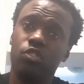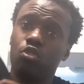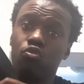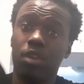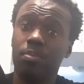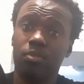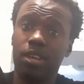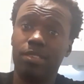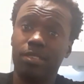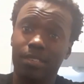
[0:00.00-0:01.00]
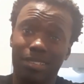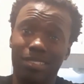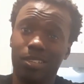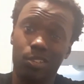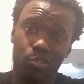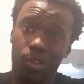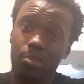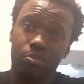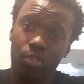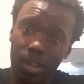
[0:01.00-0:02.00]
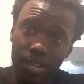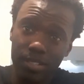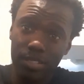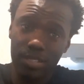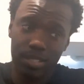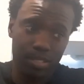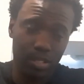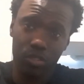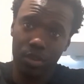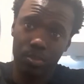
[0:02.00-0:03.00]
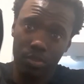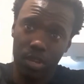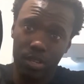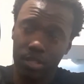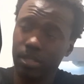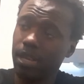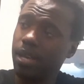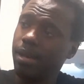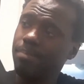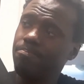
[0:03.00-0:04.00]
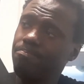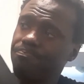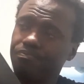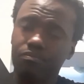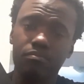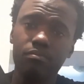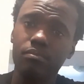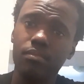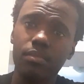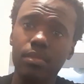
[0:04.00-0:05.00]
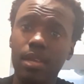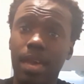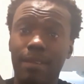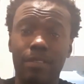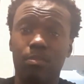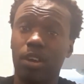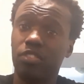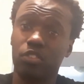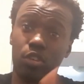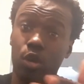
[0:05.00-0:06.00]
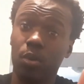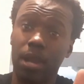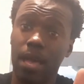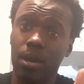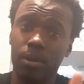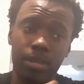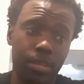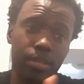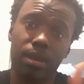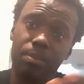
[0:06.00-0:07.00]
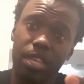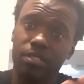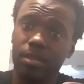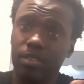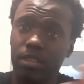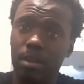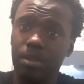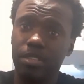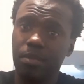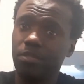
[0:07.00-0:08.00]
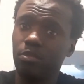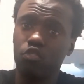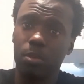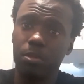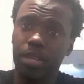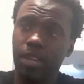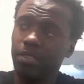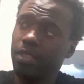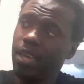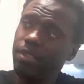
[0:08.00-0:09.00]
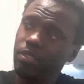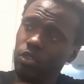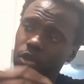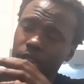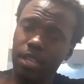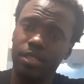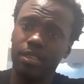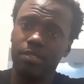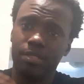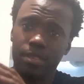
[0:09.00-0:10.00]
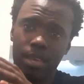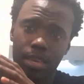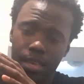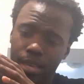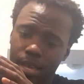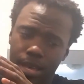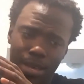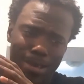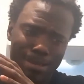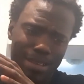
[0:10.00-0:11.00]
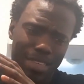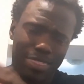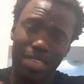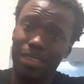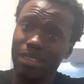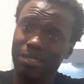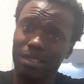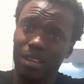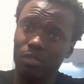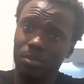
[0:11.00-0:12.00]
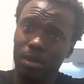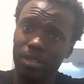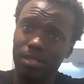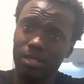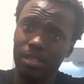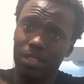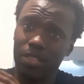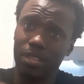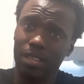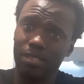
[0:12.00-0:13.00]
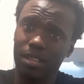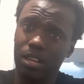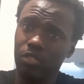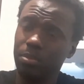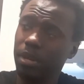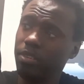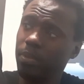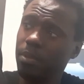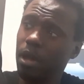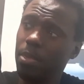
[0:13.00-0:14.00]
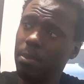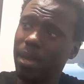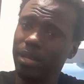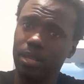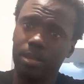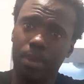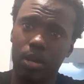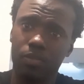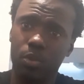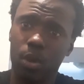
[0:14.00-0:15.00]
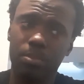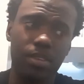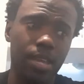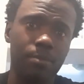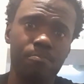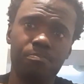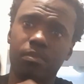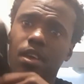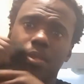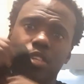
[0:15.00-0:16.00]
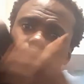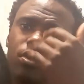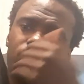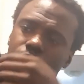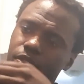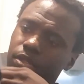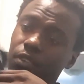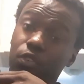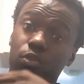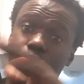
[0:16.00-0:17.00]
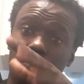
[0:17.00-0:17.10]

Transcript: still great prices. It's still a great product. And their prices are lower now. I'm guessing because the company's having some trouble because of that. So you can get this, I think less than $100. I think less than $100 on the metal powerlifting website. And then you can just, if you're